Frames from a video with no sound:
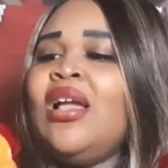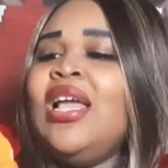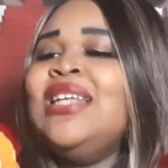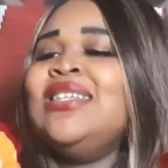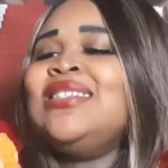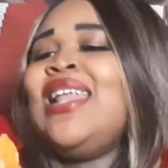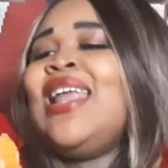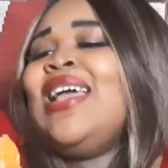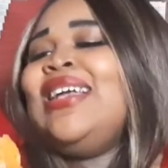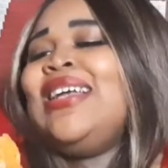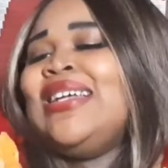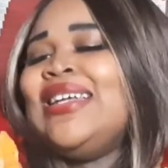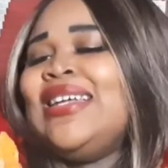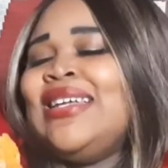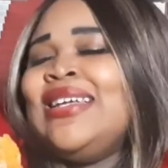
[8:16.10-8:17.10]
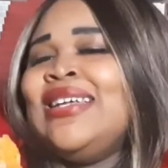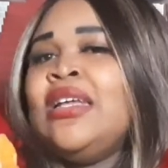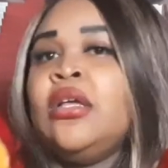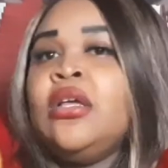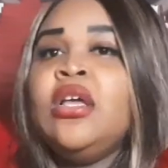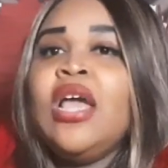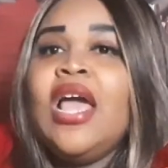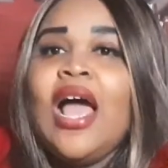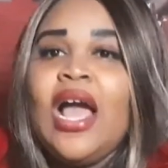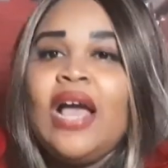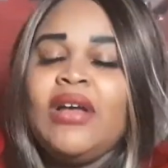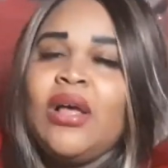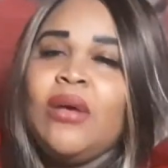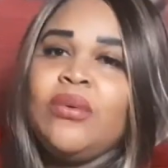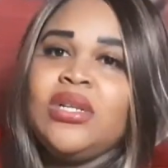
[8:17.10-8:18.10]
it's like a,
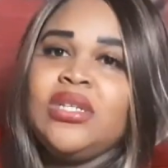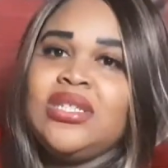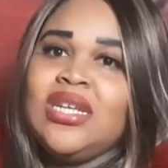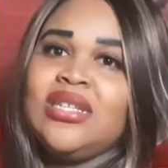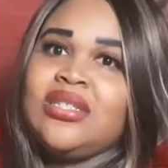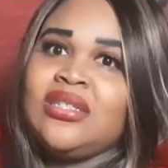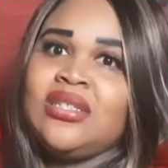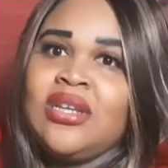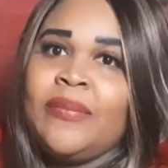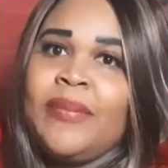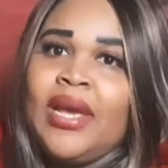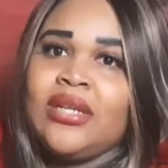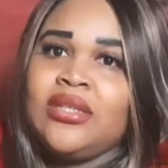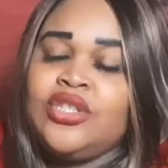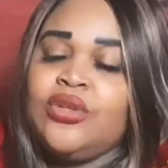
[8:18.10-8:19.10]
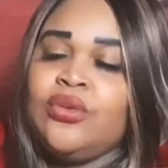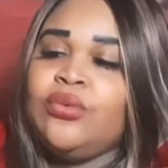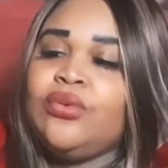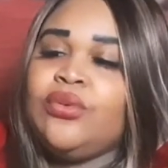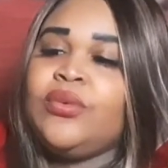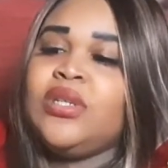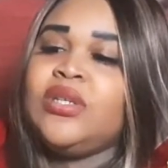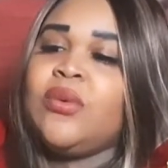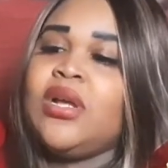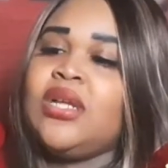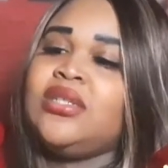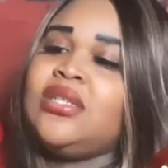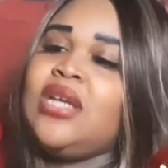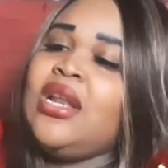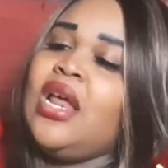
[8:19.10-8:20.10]
I want to say this in the back too. The reason why I
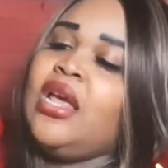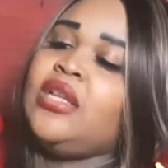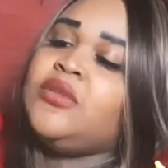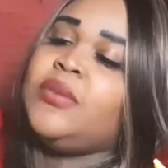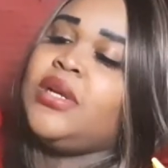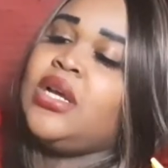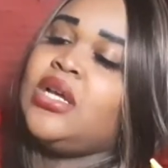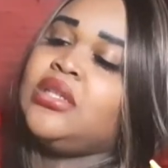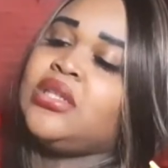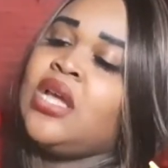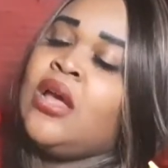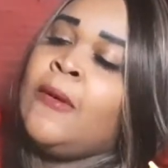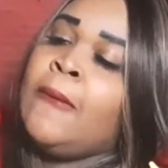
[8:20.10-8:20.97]
say that is because,